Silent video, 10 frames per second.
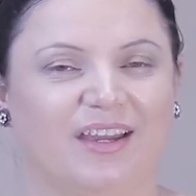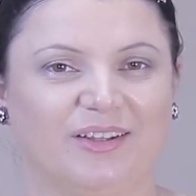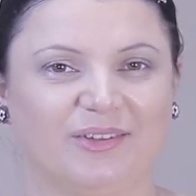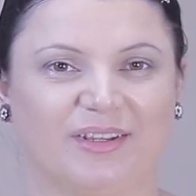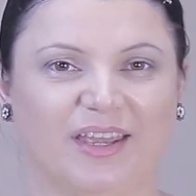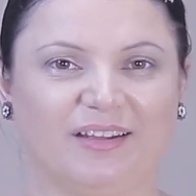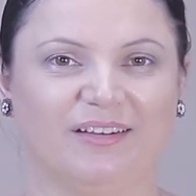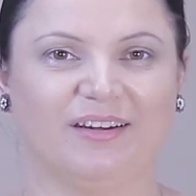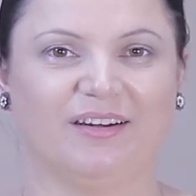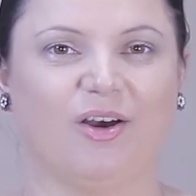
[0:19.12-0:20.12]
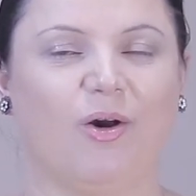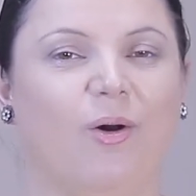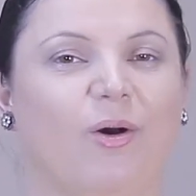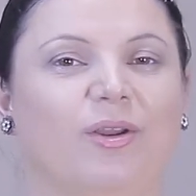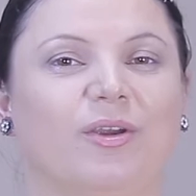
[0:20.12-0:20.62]
Together,
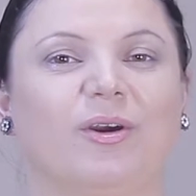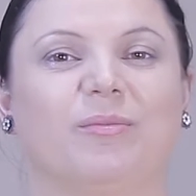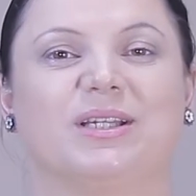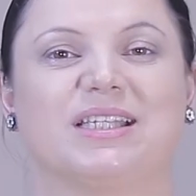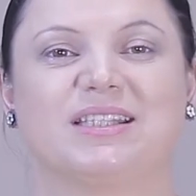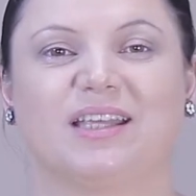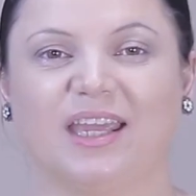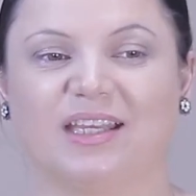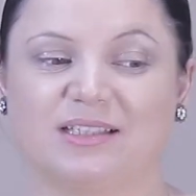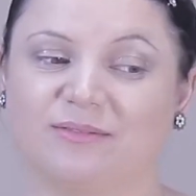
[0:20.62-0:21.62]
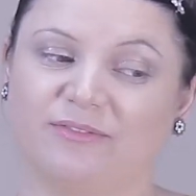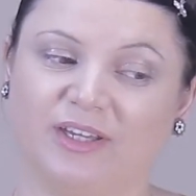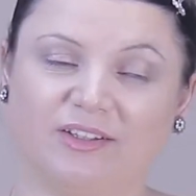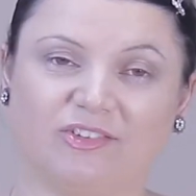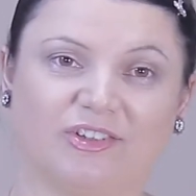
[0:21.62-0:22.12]
all your mistakes,
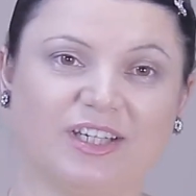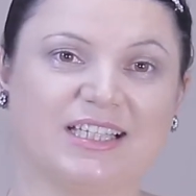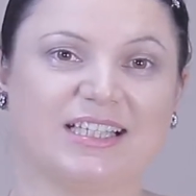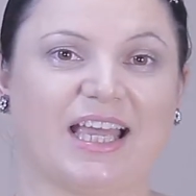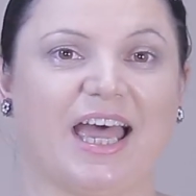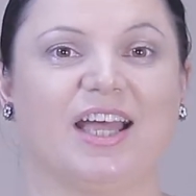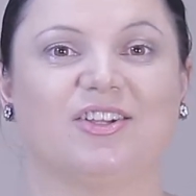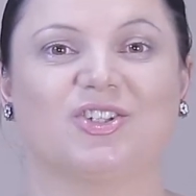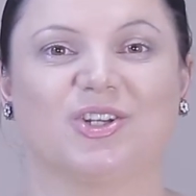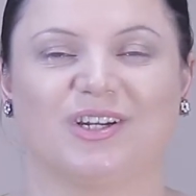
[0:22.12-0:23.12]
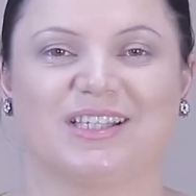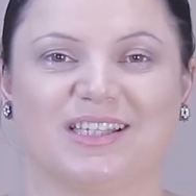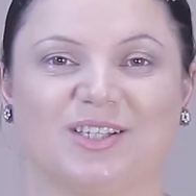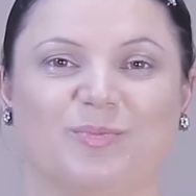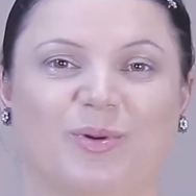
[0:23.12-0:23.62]
victories, and
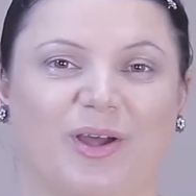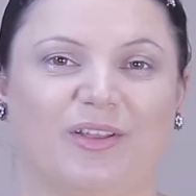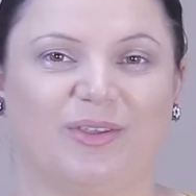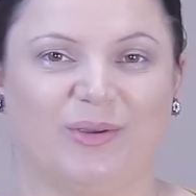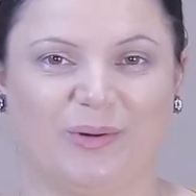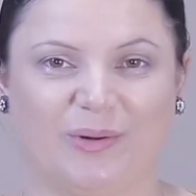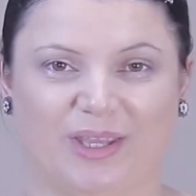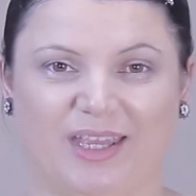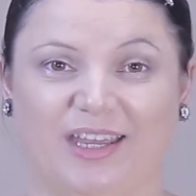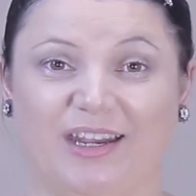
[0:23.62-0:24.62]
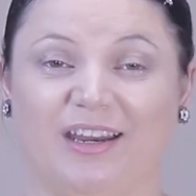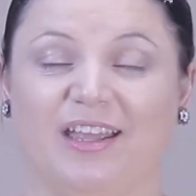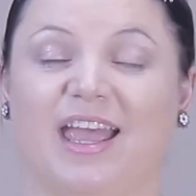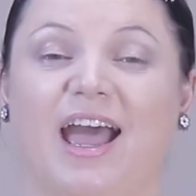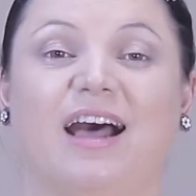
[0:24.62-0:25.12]
choices brought you here
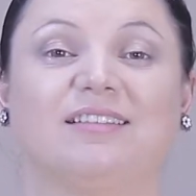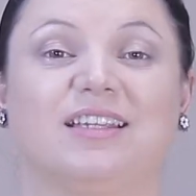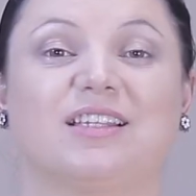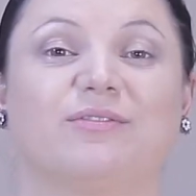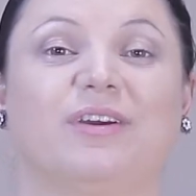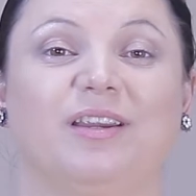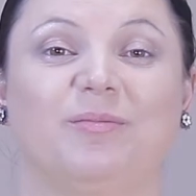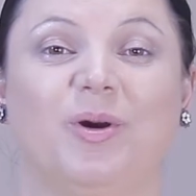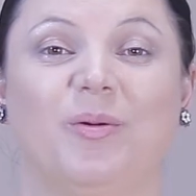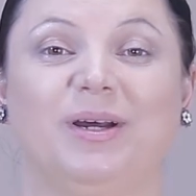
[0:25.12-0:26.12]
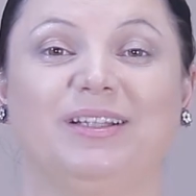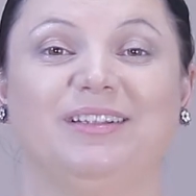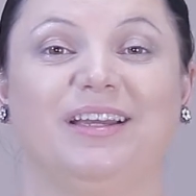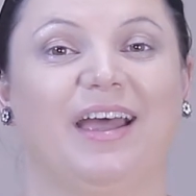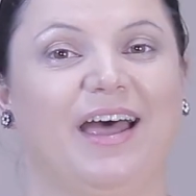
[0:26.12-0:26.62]
at this very
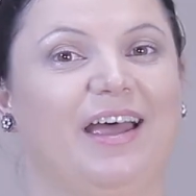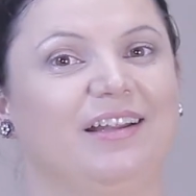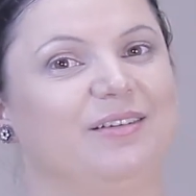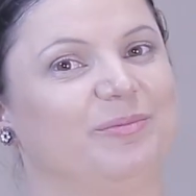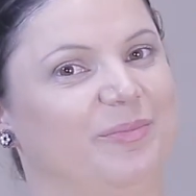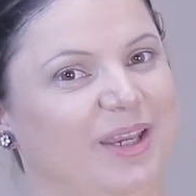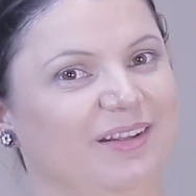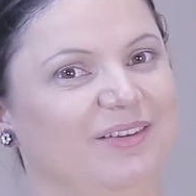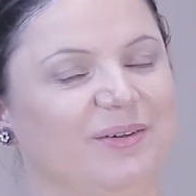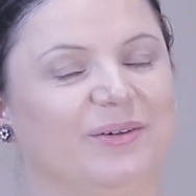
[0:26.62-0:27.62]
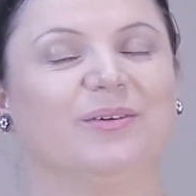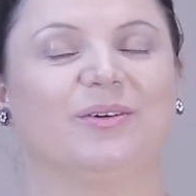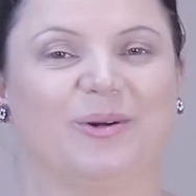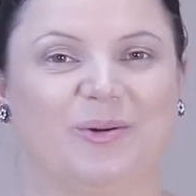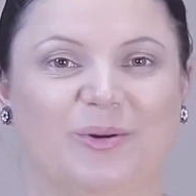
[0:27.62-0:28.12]
moment and made
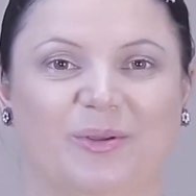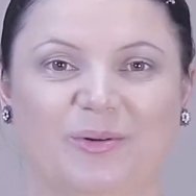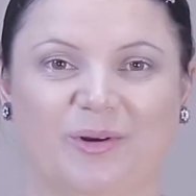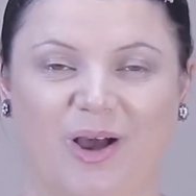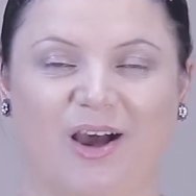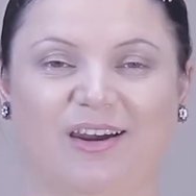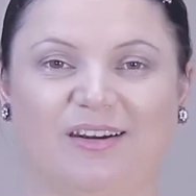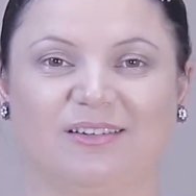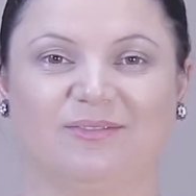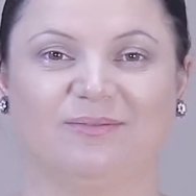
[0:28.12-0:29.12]
you who you are.